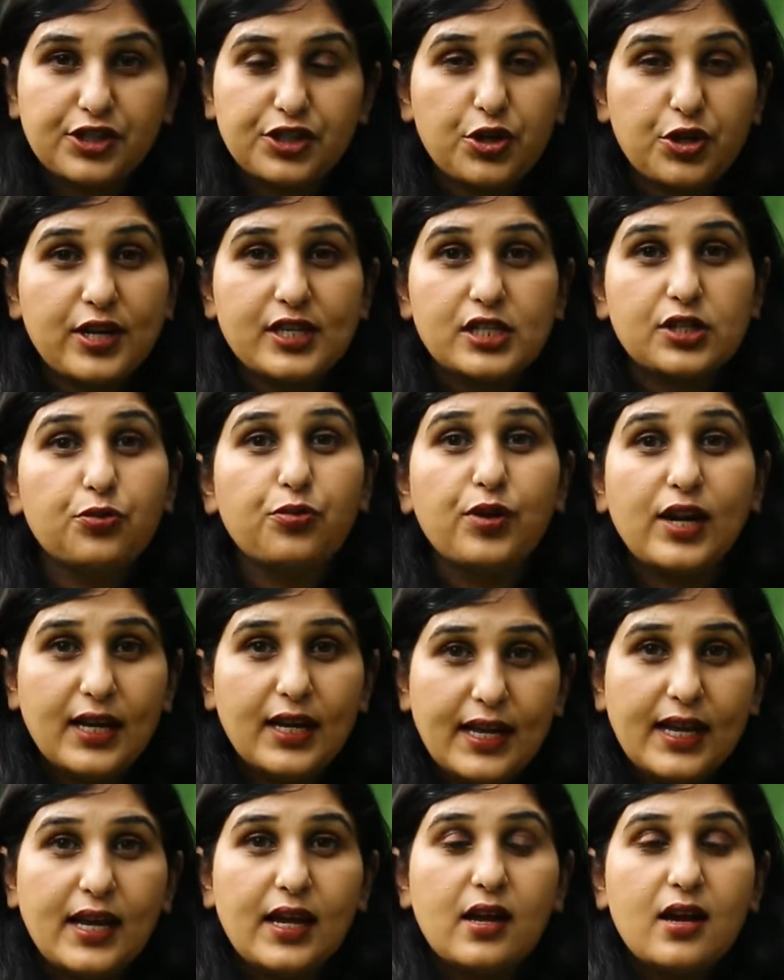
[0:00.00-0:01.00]
So it's
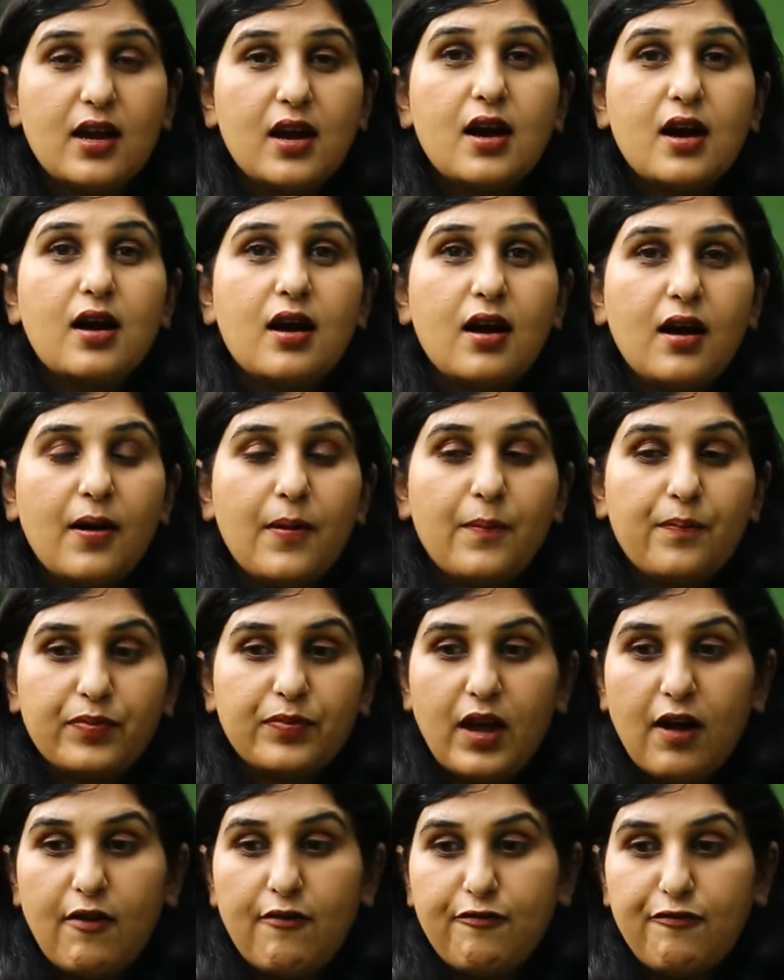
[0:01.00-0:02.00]
really
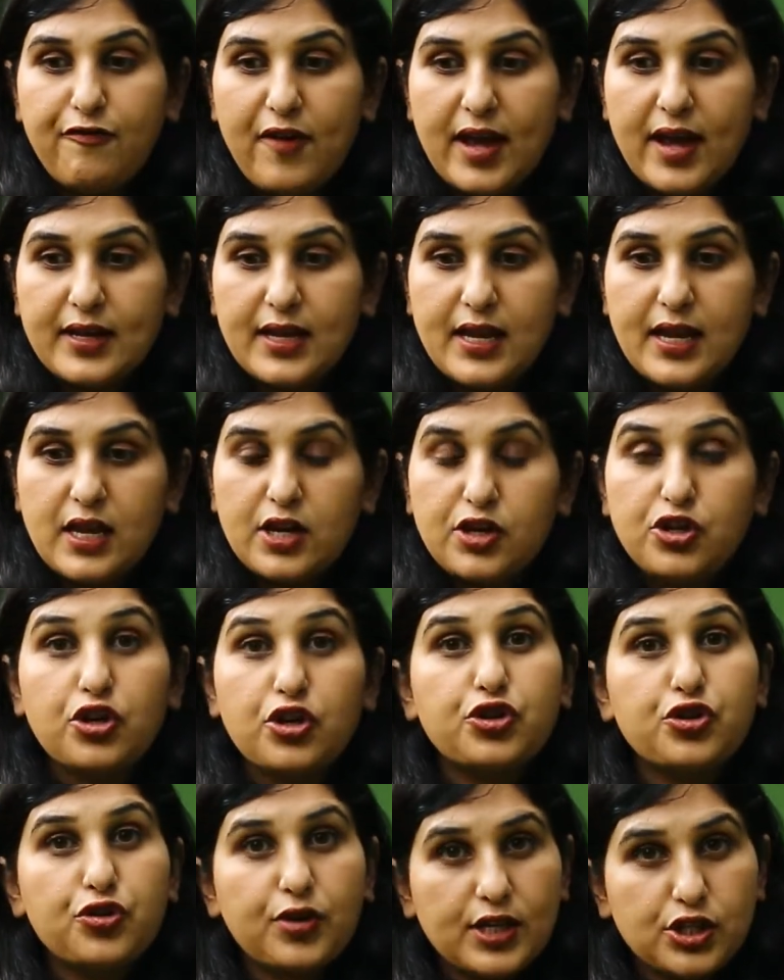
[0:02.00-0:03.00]
a very
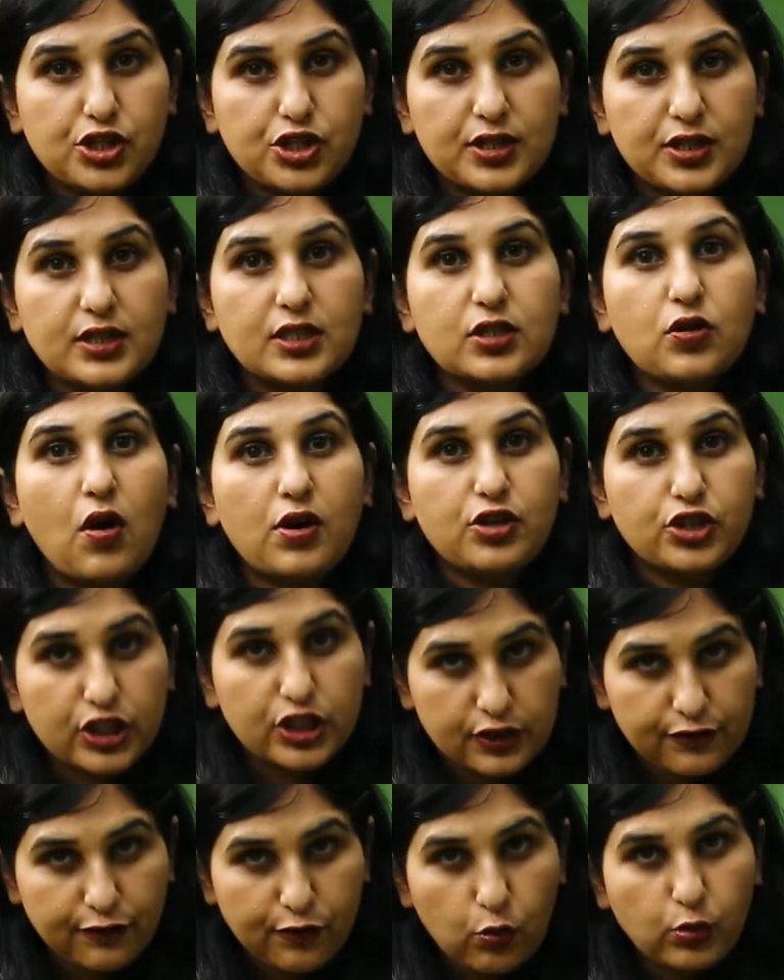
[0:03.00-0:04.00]
nutritious,
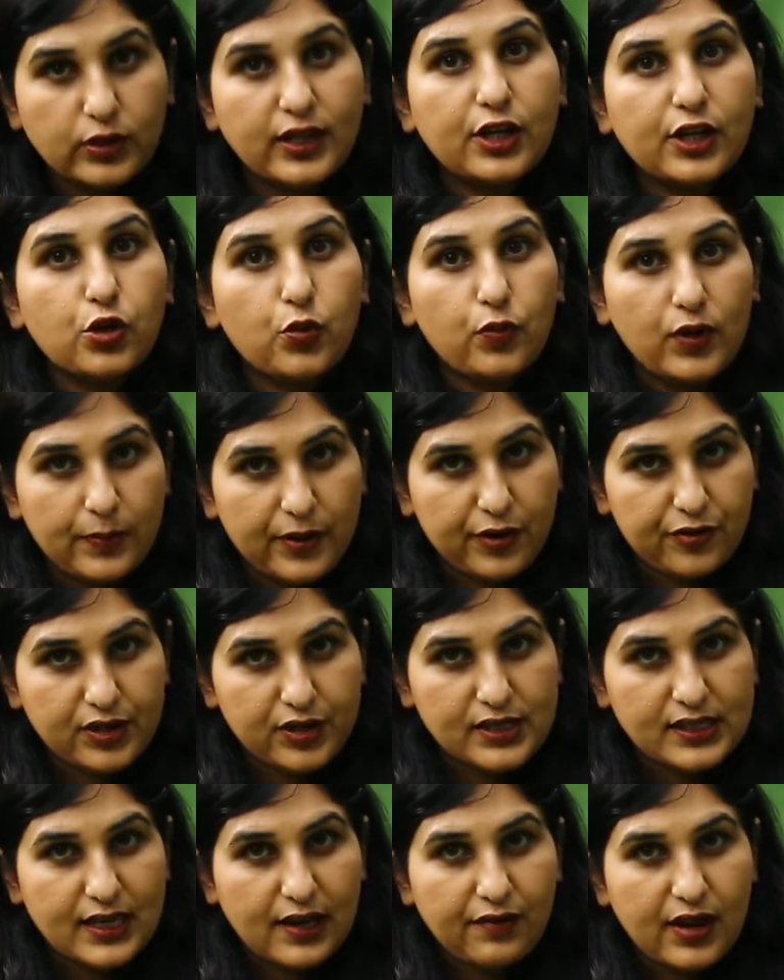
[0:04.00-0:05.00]
conscious food that you will be
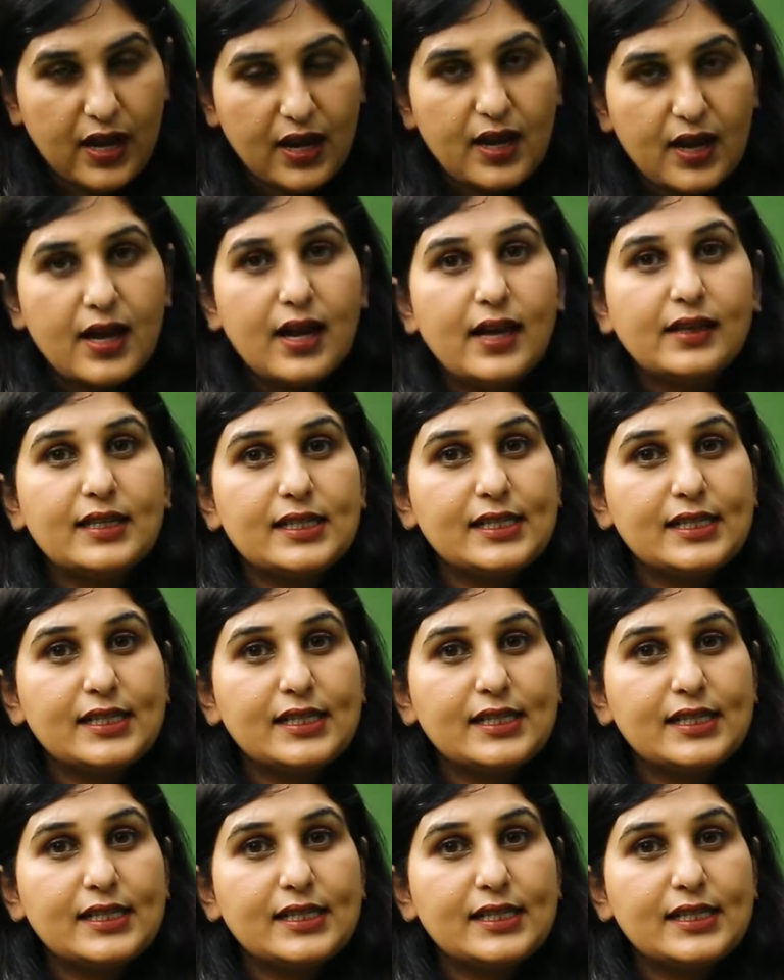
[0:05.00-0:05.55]
receiving.